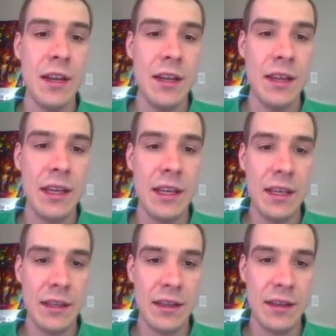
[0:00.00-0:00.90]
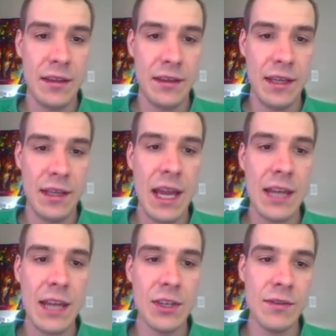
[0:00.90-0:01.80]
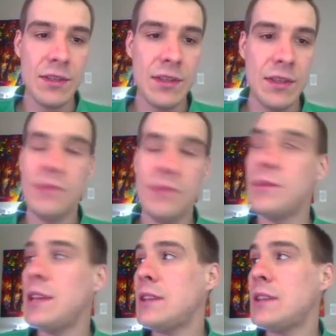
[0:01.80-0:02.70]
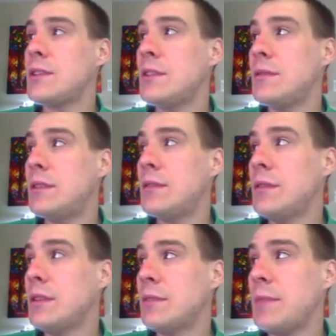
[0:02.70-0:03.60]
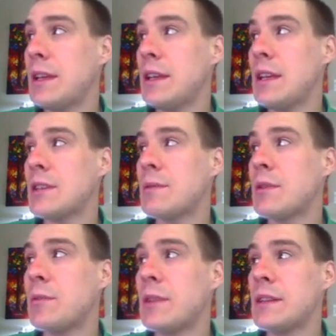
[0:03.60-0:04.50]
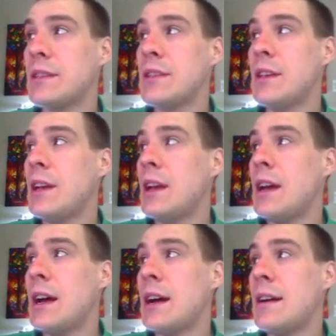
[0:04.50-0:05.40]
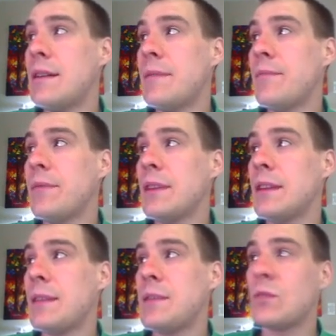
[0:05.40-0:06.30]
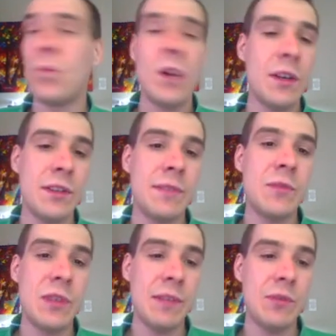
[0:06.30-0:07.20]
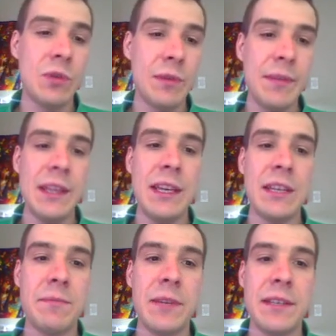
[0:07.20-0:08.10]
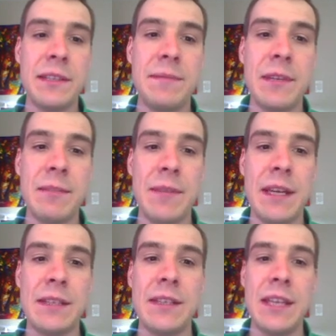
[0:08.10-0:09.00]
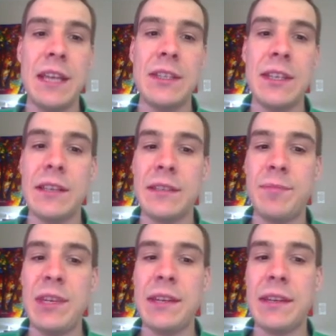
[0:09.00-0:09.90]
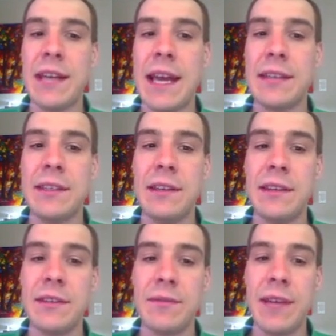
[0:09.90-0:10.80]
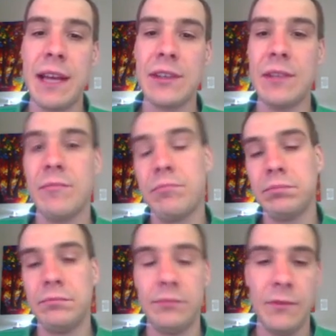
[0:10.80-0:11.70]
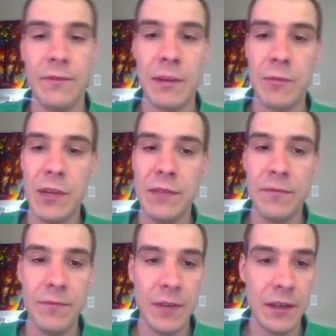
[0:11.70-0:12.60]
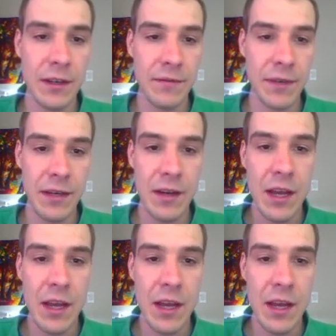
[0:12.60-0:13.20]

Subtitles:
The H goes to the H2O, making H3O plus. That means water is absorbing the H plus, it's being a base. The HCl is being an acid in this reaction. Fair point, fair enough, right?